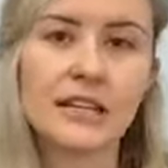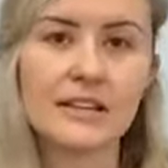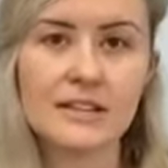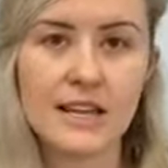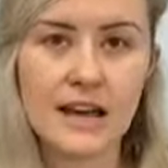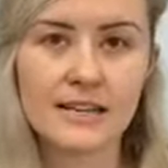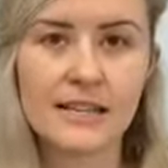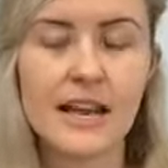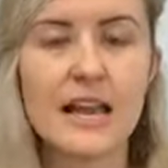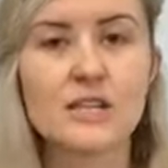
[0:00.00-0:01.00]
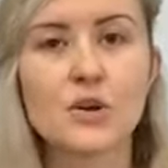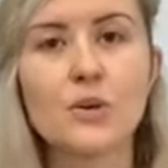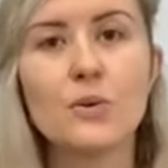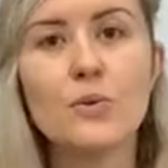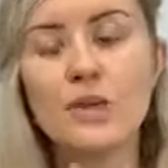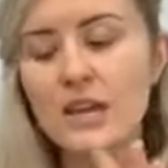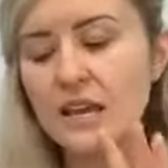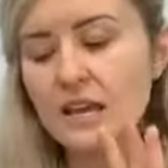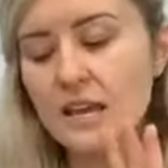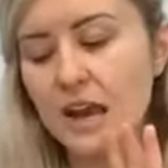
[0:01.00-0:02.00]
to that. So
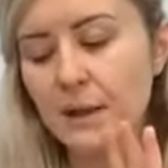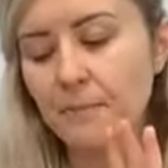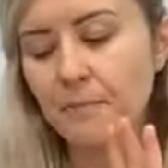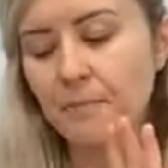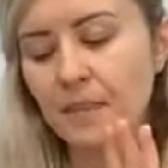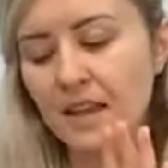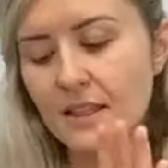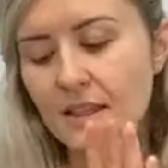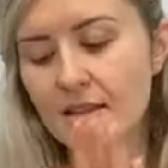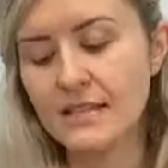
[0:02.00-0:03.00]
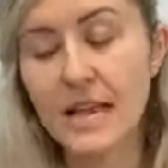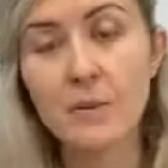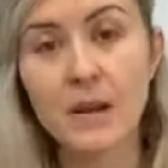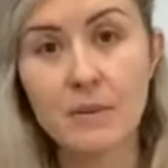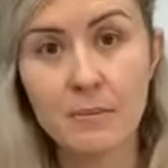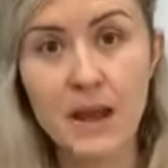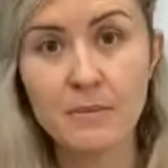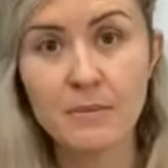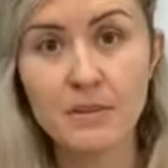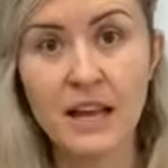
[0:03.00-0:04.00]
the 10-week
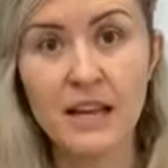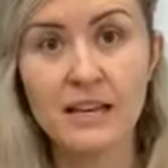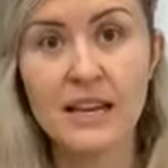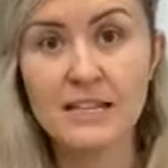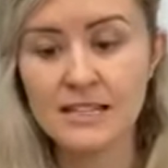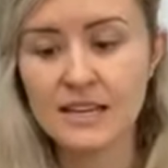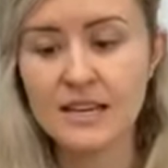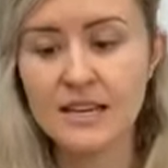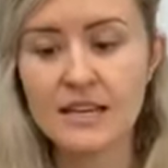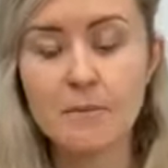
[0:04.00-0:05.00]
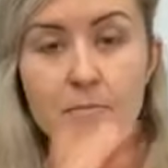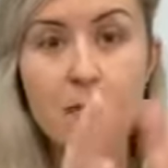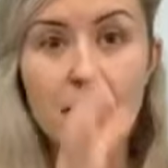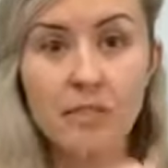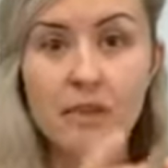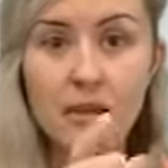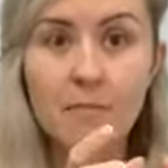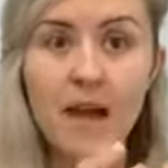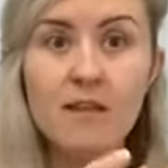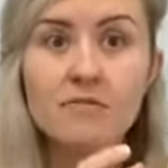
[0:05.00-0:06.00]
payment plan is the monthly
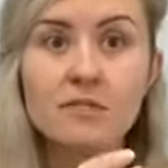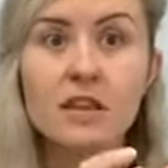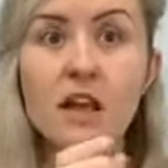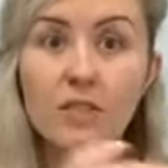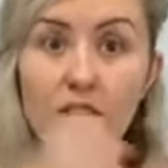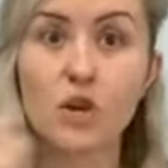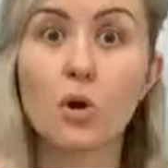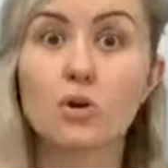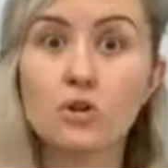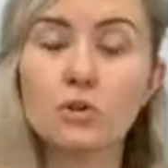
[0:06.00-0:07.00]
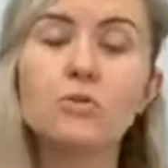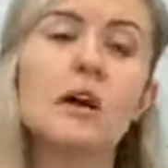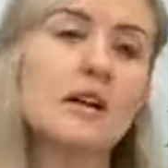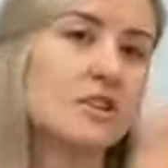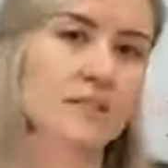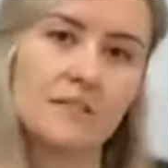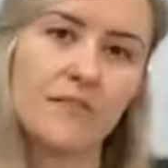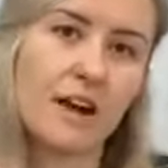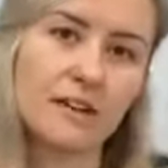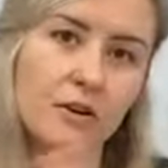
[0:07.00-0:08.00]
amount, the total, just
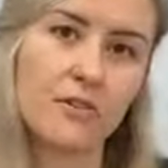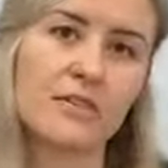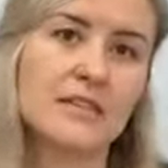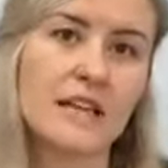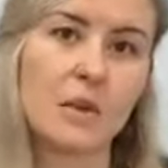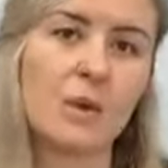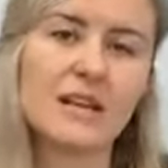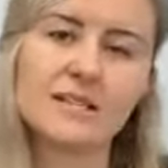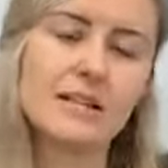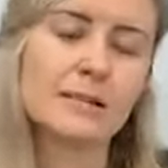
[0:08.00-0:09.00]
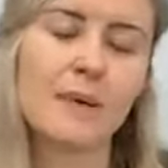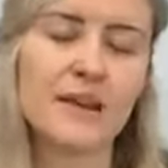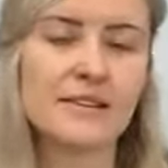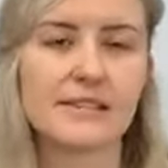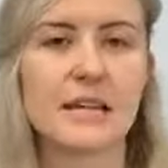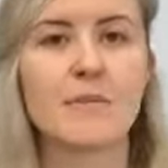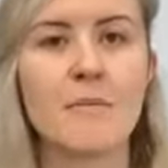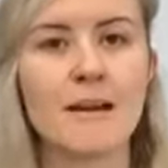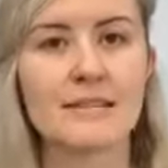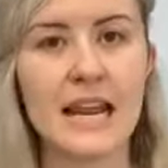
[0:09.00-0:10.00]
divided over the 10 weeks. So you'd pay the same
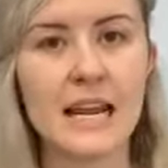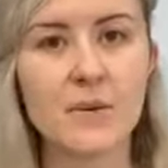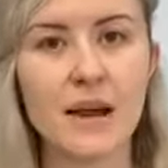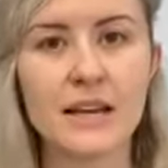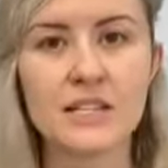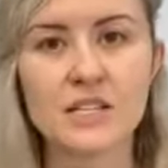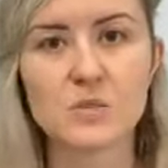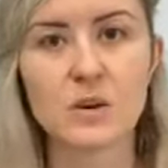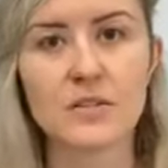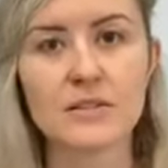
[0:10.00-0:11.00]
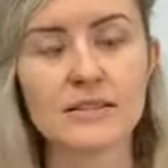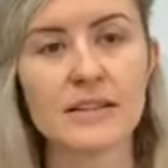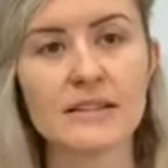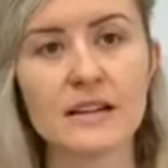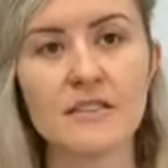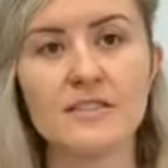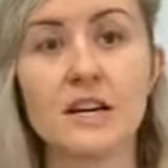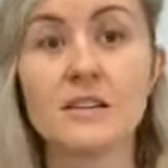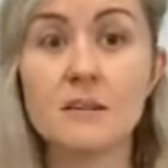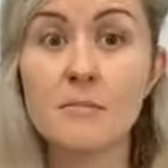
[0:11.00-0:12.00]
amount anyway, and it's just one of those things that I've
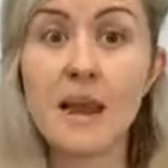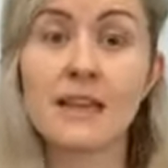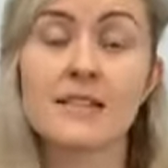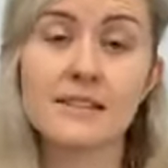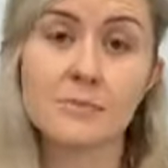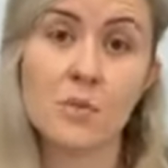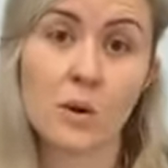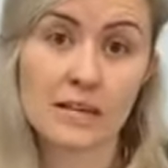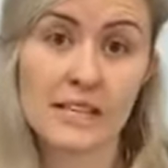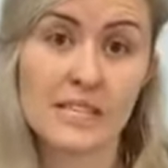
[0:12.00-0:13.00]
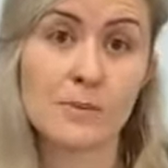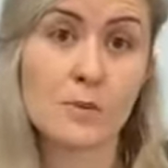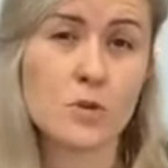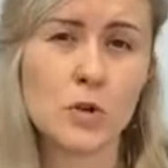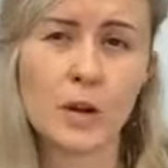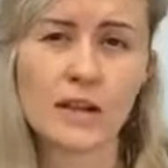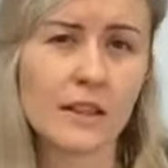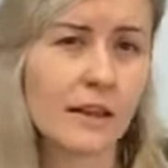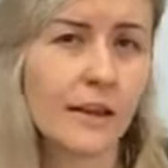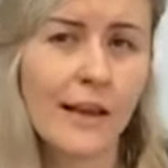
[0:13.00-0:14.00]
done to make this more accessible during
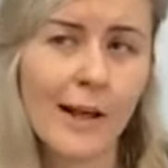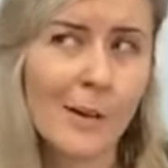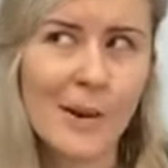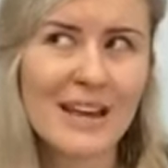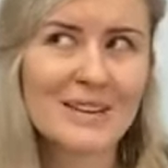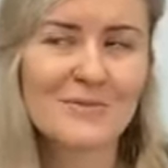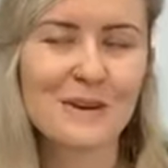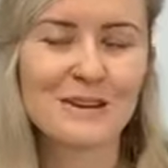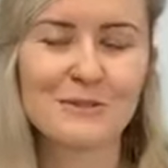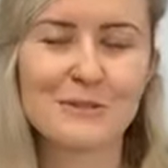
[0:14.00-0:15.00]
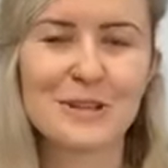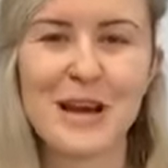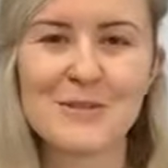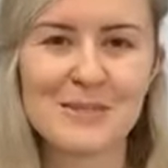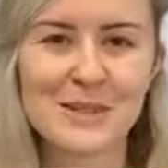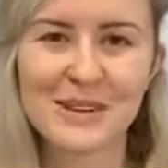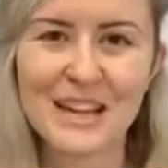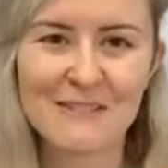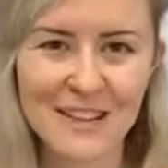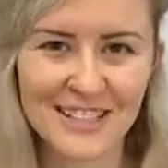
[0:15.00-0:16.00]
the weird and wonderful times that we
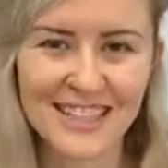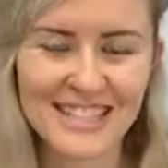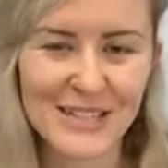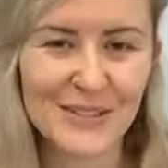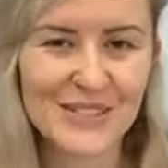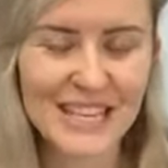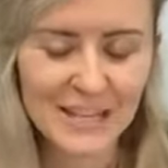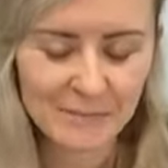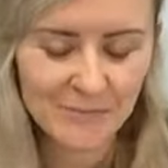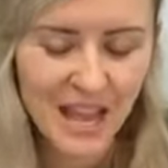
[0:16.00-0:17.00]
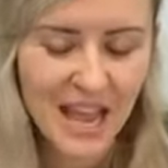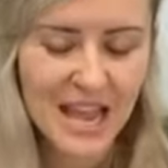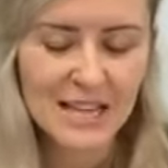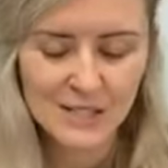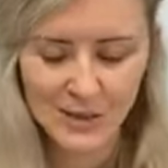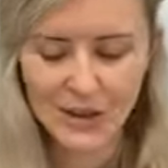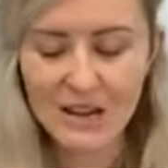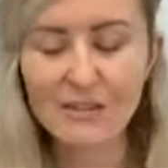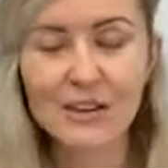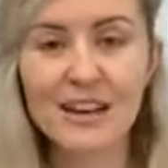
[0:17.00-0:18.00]
have found ourselves in. So
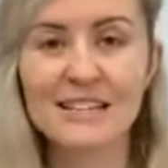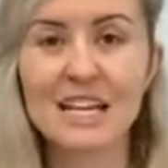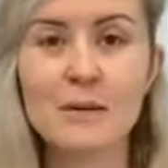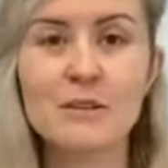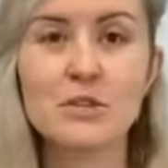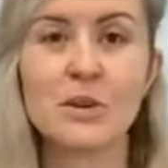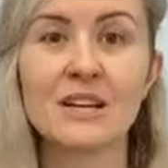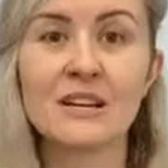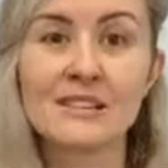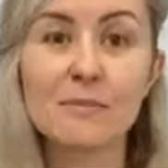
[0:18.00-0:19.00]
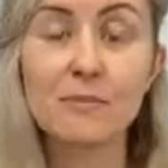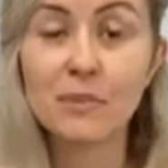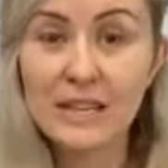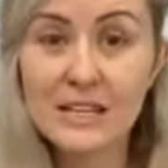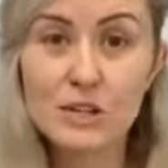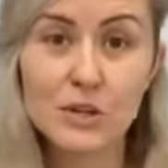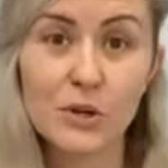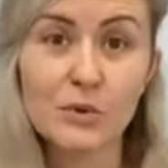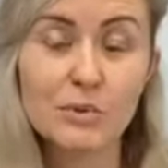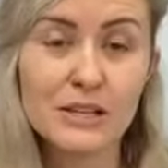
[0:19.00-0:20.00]
if you'd like to come and join us, please
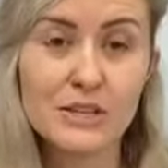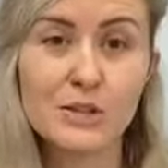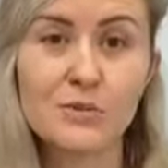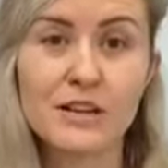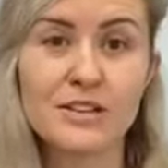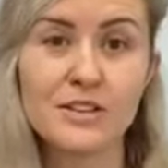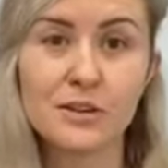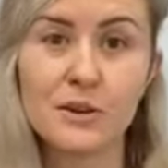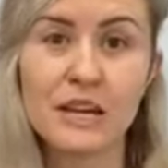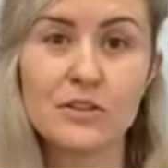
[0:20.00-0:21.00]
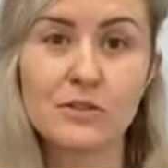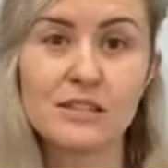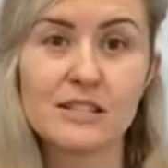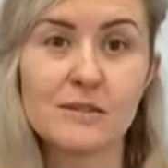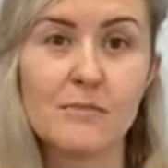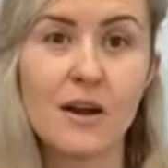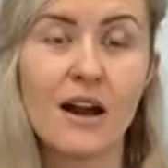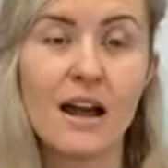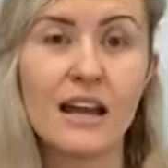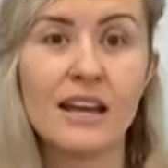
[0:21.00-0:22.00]
do register your interest
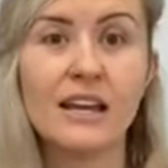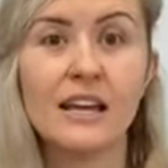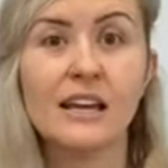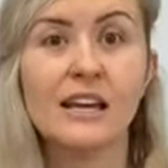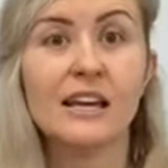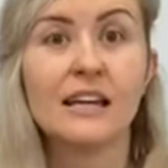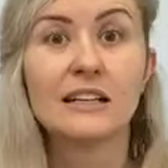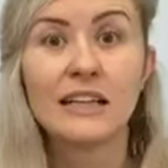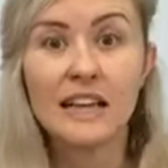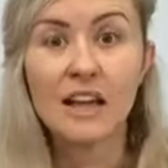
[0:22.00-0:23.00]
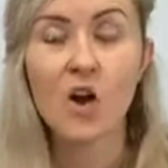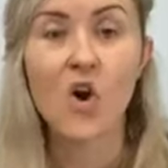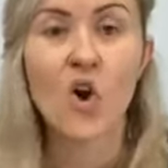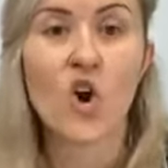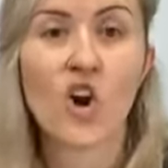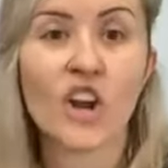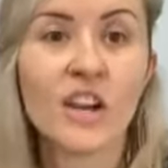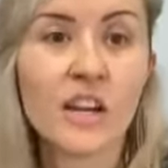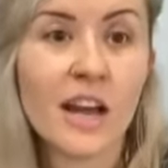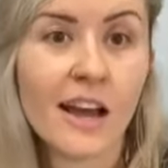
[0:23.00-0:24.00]
by clicking
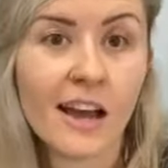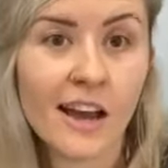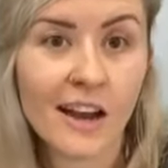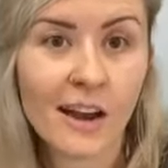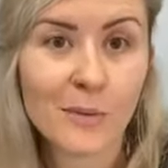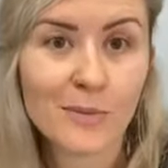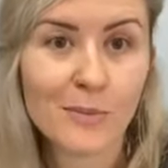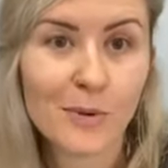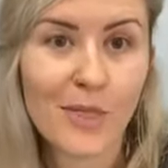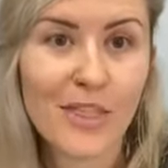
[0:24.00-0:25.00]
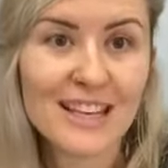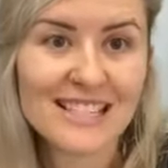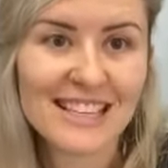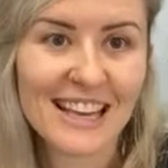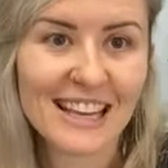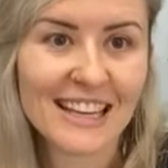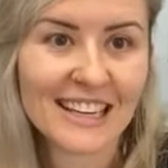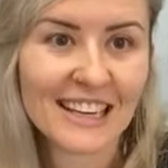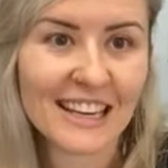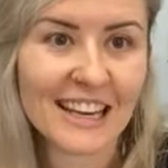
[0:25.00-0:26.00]
on, and I will put this in,